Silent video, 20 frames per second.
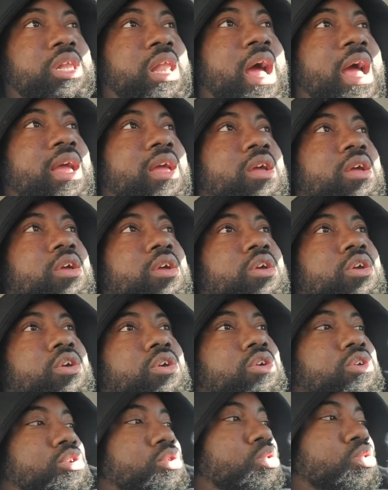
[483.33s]
Like,
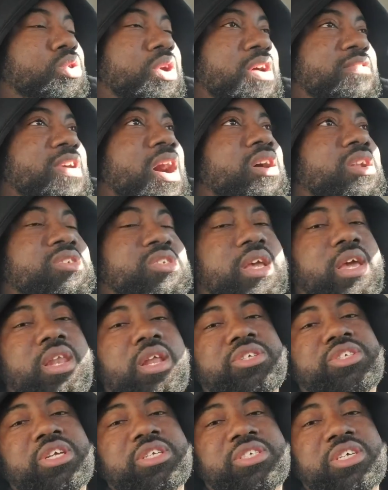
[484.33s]
you give all this
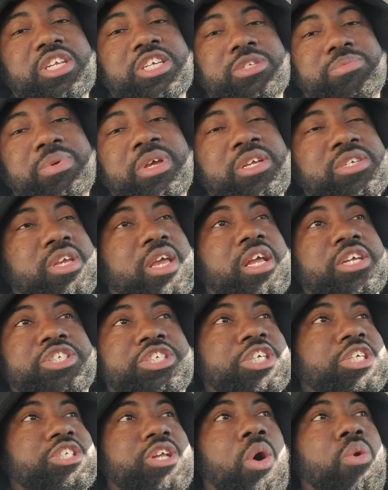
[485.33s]
energy to this bitch and
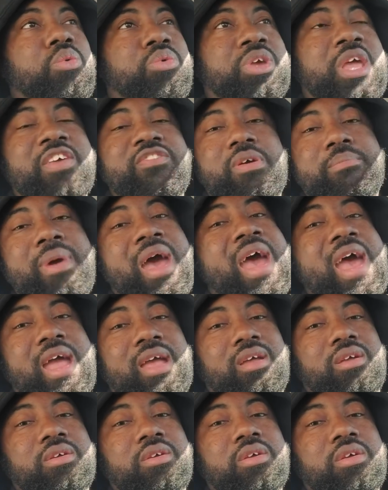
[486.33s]
she don't give it back.
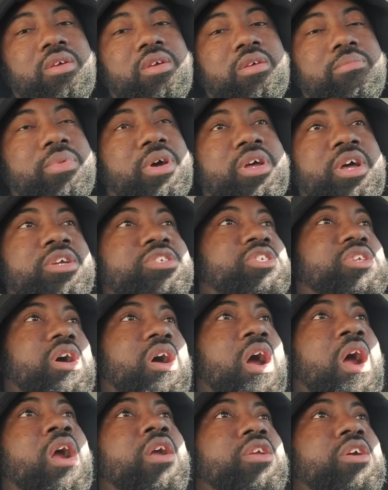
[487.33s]
Because to
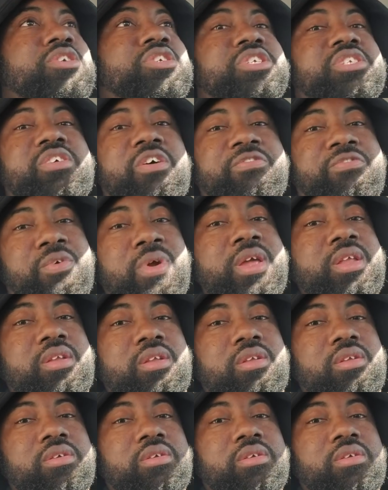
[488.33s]
her, you're just a friend.